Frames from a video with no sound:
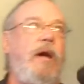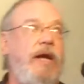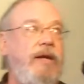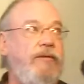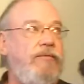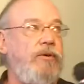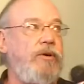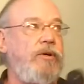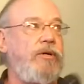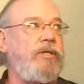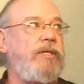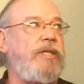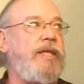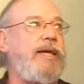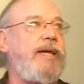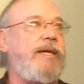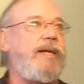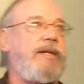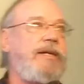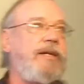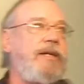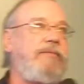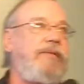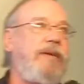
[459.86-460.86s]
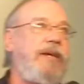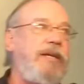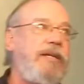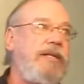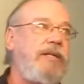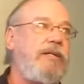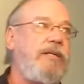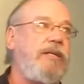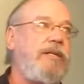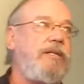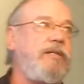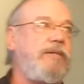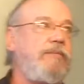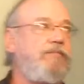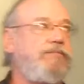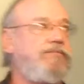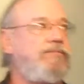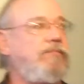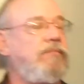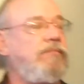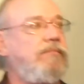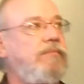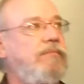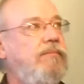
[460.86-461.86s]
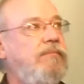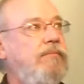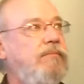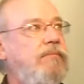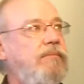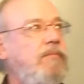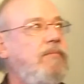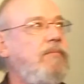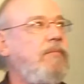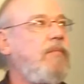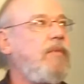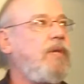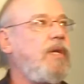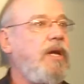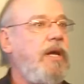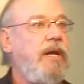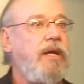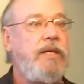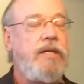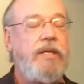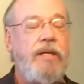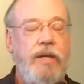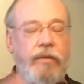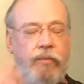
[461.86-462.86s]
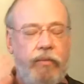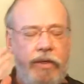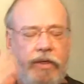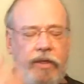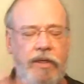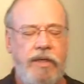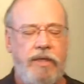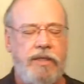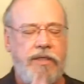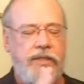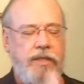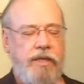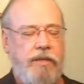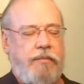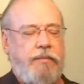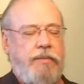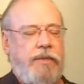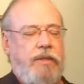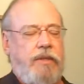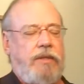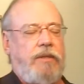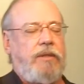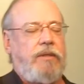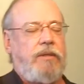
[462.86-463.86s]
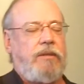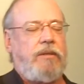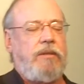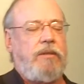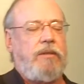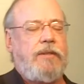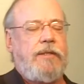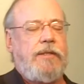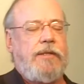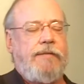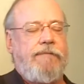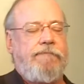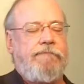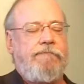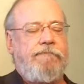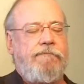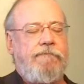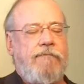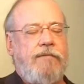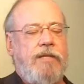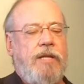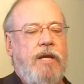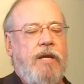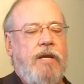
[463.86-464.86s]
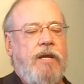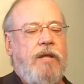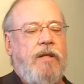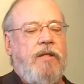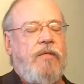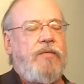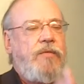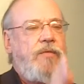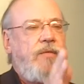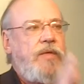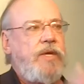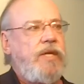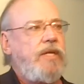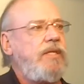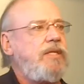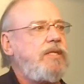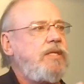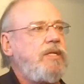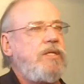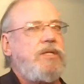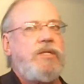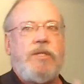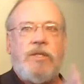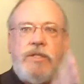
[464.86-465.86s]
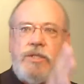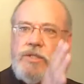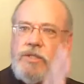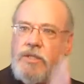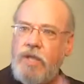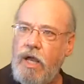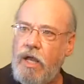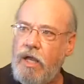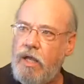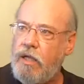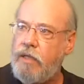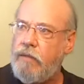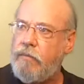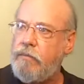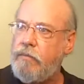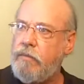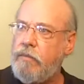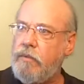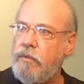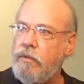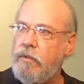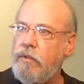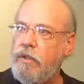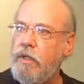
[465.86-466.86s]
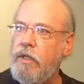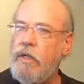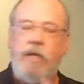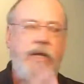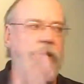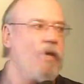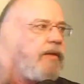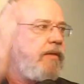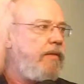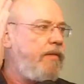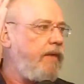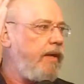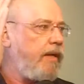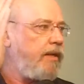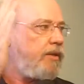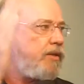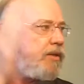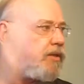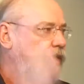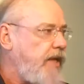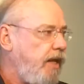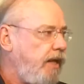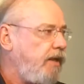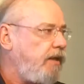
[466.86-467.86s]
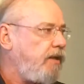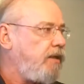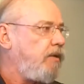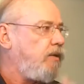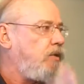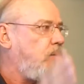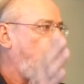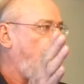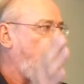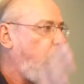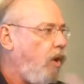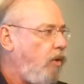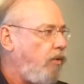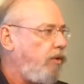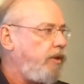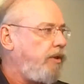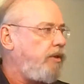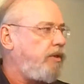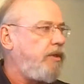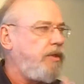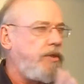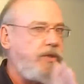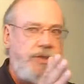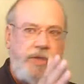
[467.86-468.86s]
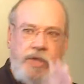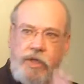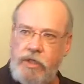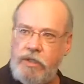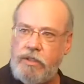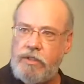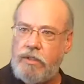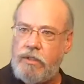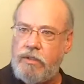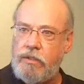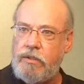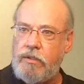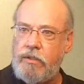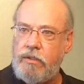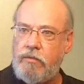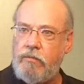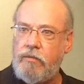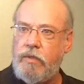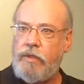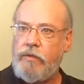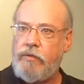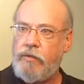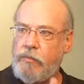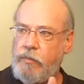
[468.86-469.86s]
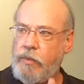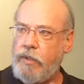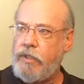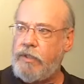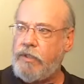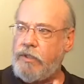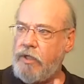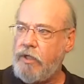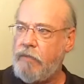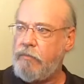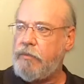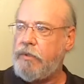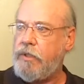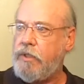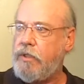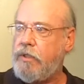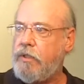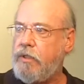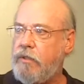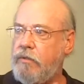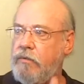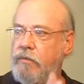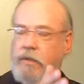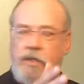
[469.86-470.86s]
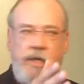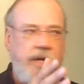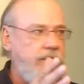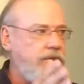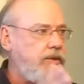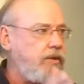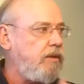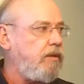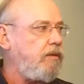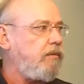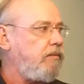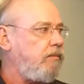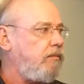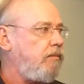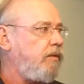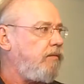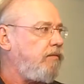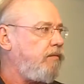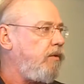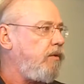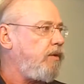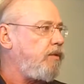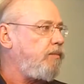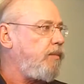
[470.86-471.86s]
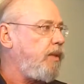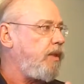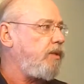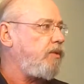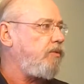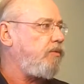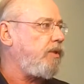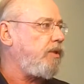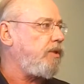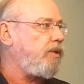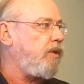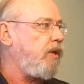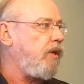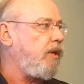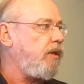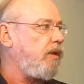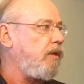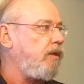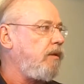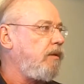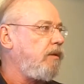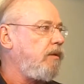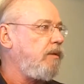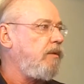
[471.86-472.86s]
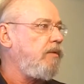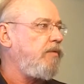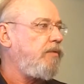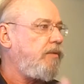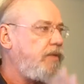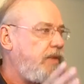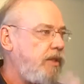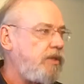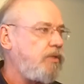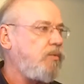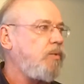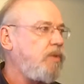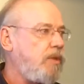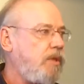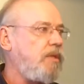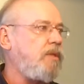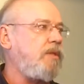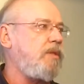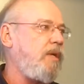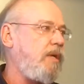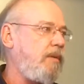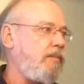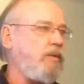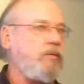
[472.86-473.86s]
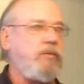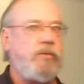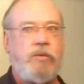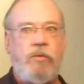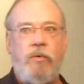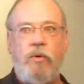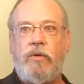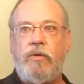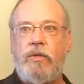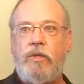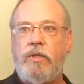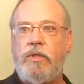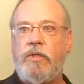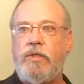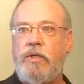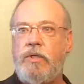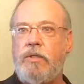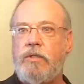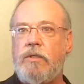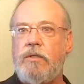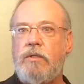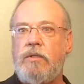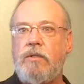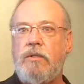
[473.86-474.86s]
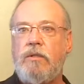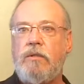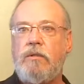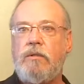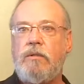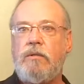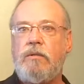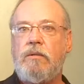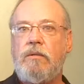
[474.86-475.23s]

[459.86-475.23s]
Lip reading: I've heard that and I've hated it. And then I realized something. This is the psalm that Satan quoted to Jesus when he was being tempted in the desert before his ministry started. This was the psalm that was quoted to Jesus.